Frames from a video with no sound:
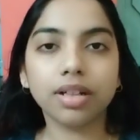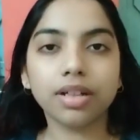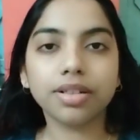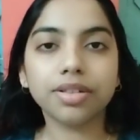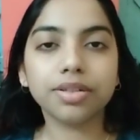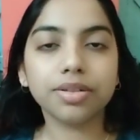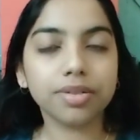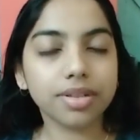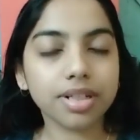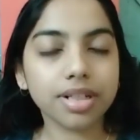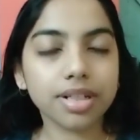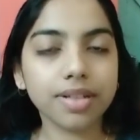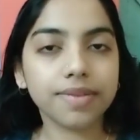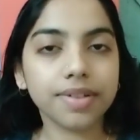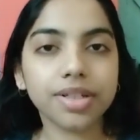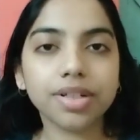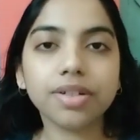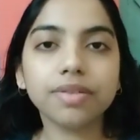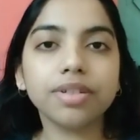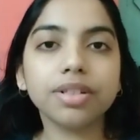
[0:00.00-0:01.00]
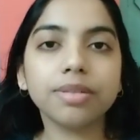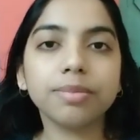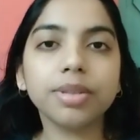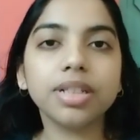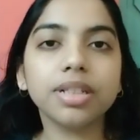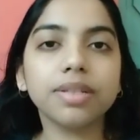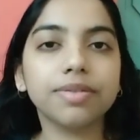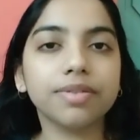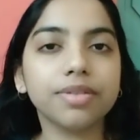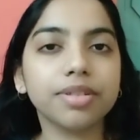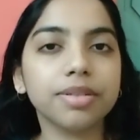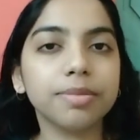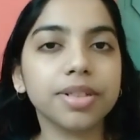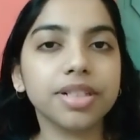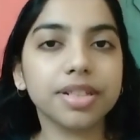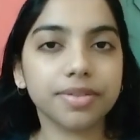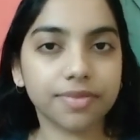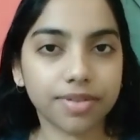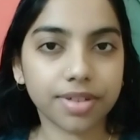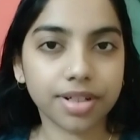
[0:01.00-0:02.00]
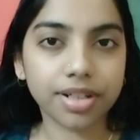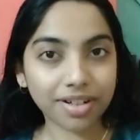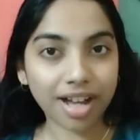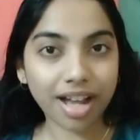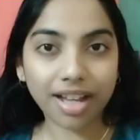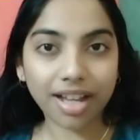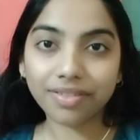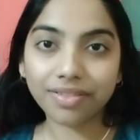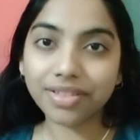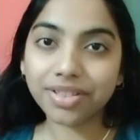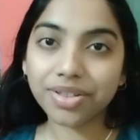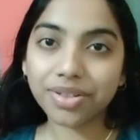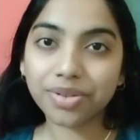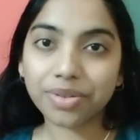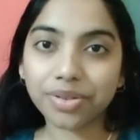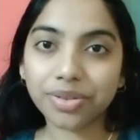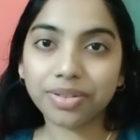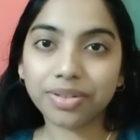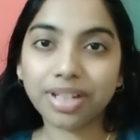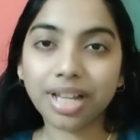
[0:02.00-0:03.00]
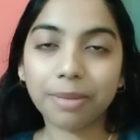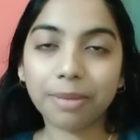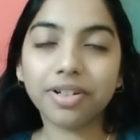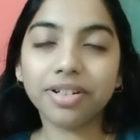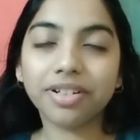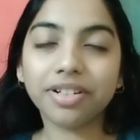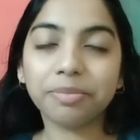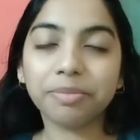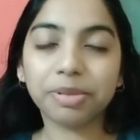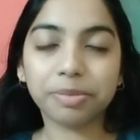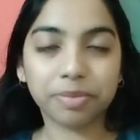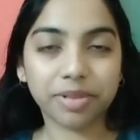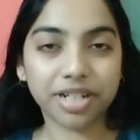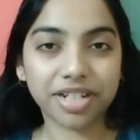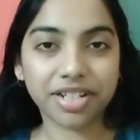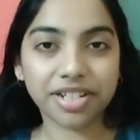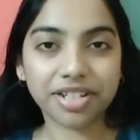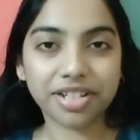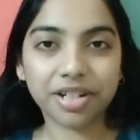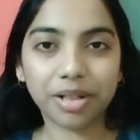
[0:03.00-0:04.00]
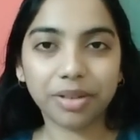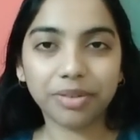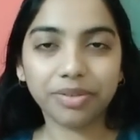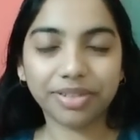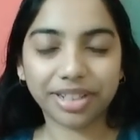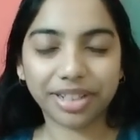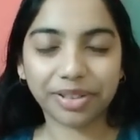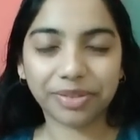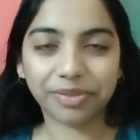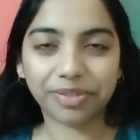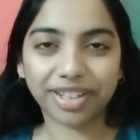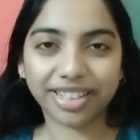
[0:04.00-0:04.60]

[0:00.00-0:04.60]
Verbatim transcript: Today's video will be little bit different. I will show you laboratory preparation of red wine.